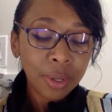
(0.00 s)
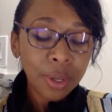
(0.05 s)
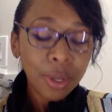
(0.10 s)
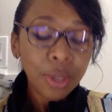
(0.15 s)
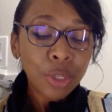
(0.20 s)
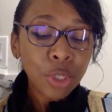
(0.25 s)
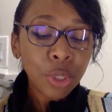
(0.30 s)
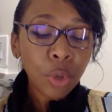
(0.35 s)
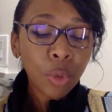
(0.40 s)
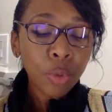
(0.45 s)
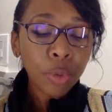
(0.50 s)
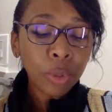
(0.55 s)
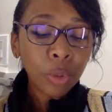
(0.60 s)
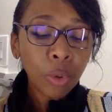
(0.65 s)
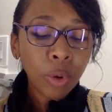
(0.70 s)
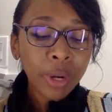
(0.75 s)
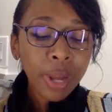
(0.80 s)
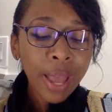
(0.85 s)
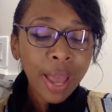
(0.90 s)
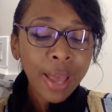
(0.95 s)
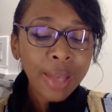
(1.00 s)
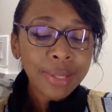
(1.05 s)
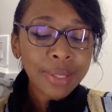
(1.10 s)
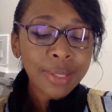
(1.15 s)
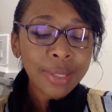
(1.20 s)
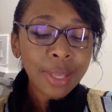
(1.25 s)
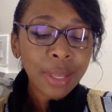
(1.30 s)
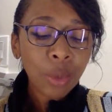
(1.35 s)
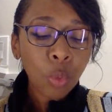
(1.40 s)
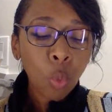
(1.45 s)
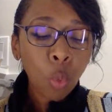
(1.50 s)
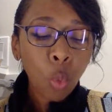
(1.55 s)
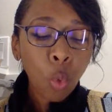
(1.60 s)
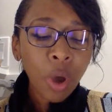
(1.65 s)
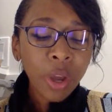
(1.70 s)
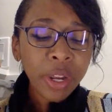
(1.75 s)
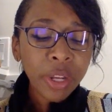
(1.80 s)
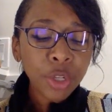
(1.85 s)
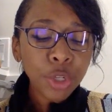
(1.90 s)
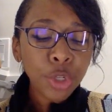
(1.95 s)
So the Lord asks then,
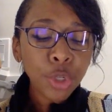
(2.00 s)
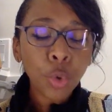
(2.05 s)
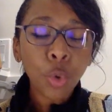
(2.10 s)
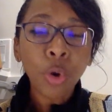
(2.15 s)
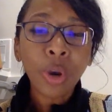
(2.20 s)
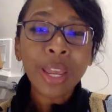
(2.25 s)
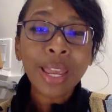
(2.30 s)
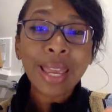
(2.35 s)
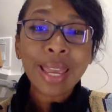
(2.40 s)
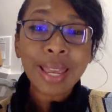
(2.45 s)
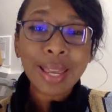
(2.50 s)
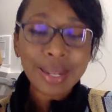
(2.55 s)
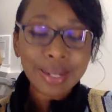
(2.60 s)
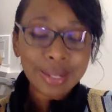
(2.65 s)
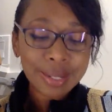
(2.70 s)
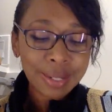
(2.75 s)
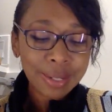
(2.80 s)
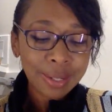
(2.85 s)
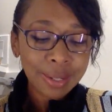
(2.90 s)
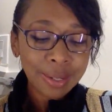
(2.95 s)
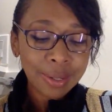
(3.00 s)
what is your it